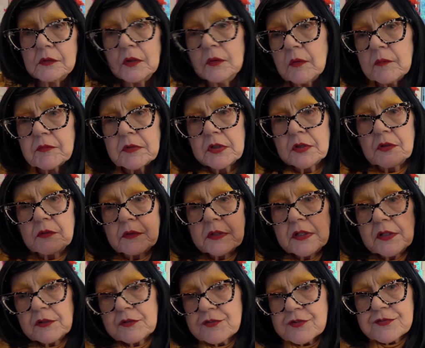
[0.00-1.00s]
oh, I'm going to go
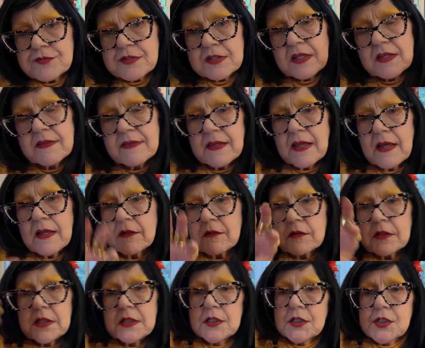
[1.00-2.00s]
here just to get that or
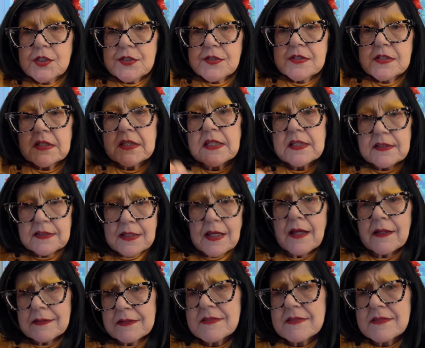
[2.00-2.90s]
here just to get that,